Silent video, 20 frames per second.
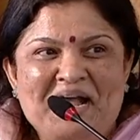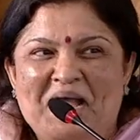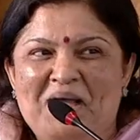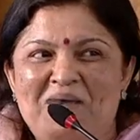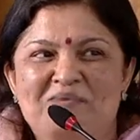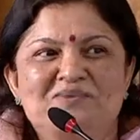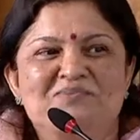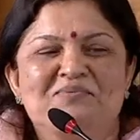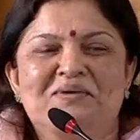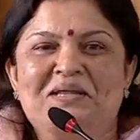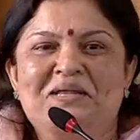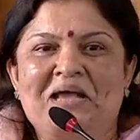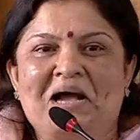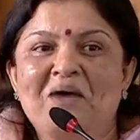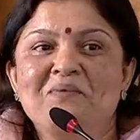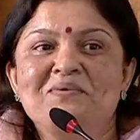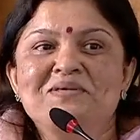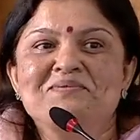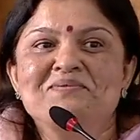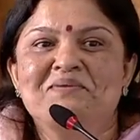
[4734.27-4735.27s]
I was a
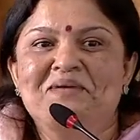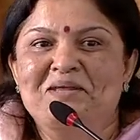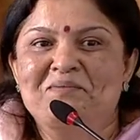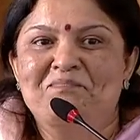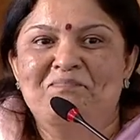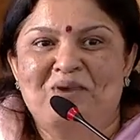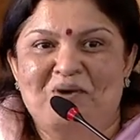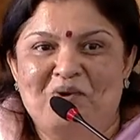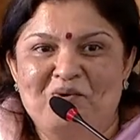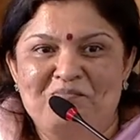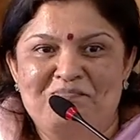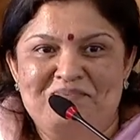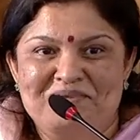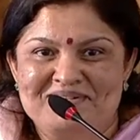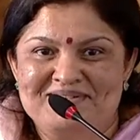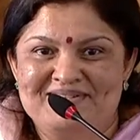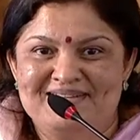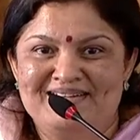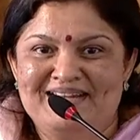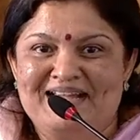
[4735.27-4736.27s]
very proud
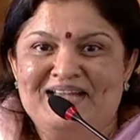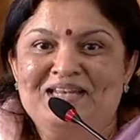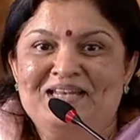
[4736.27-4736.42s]
person.